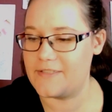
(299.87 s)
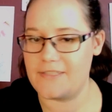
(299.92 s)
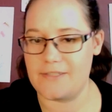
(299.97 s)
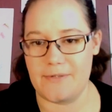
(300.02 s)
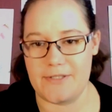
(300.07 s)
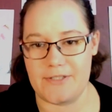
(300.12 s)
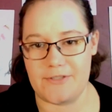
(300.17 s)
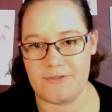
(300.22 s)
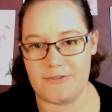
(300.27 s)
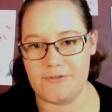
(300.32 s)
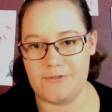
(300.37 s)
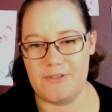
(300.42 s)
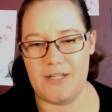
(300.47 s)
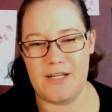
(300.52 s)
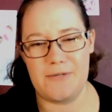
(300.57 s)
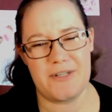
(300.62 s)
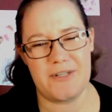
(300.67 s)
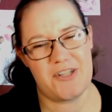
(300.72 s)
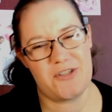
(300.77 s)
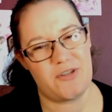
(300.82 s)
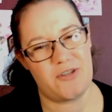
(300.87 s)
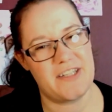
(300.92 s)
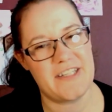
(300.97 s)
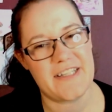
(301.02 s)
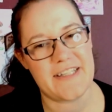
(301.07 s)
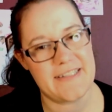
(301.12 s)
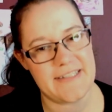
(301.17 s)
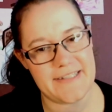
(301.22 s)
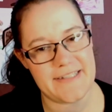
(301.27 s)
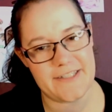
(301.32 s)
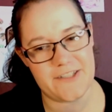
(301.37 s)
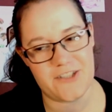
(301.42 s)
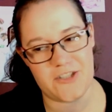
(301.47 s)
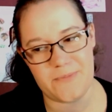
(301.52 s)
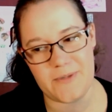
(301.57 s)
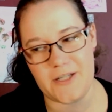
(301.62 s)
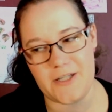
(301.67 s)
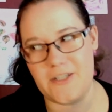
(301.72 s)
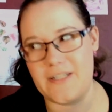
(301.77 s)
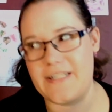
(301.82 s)
So I just thought I want to try a conditioner
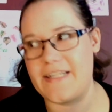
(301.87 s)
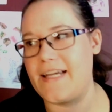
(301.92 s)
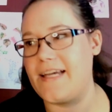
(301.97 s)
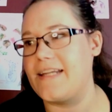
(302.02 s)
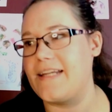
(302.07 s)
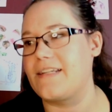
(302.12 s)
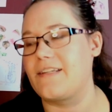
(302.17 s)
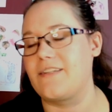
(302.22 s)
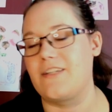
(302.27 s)
bar again,